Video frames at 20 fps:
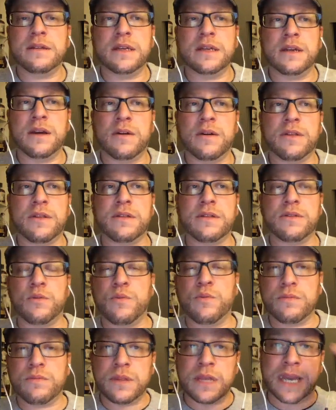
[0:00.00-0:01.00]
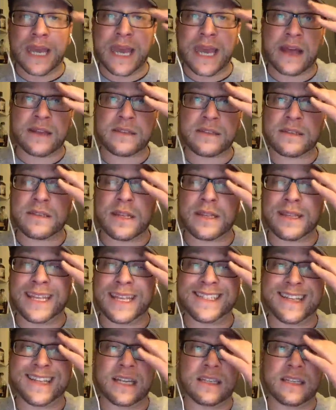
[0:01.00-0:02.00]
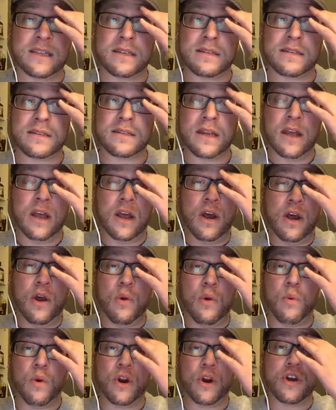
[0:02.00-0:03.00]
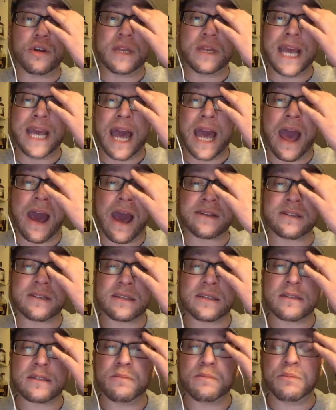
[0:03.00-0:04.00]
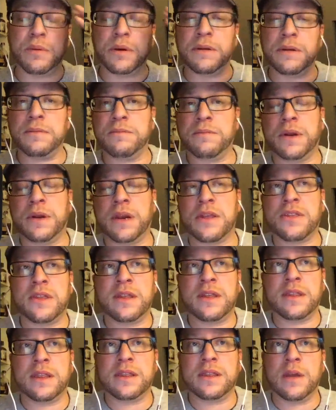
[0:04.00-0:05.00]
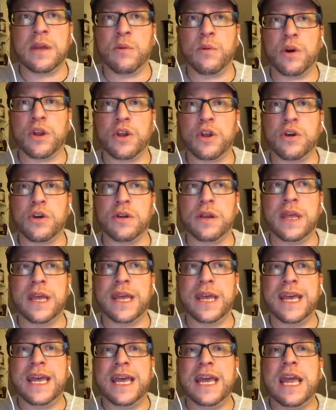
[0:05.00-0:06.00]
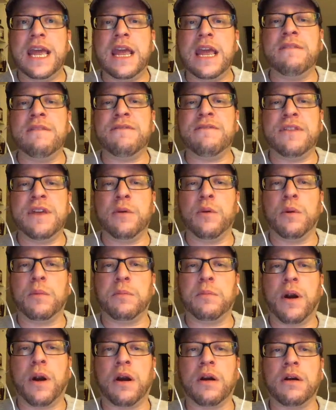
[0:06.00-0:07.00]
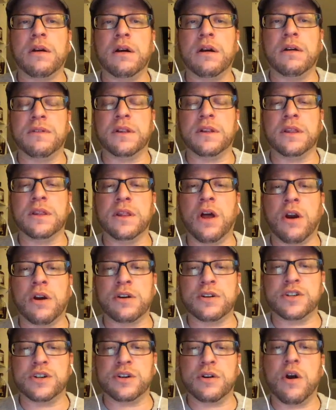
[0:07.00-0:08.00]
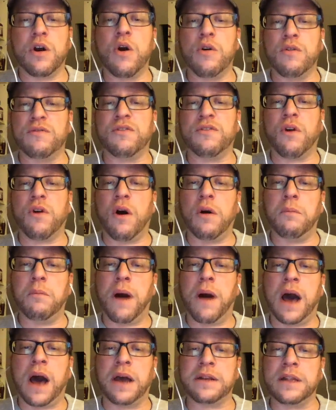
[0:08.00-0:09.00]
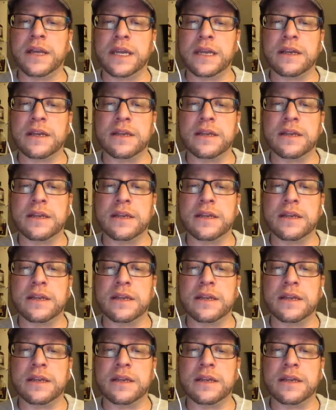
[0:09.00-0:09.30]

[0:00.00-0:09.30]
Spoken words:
The casks that they sent us were good casks, but I think that they were good if they were part of a larger overall bottling.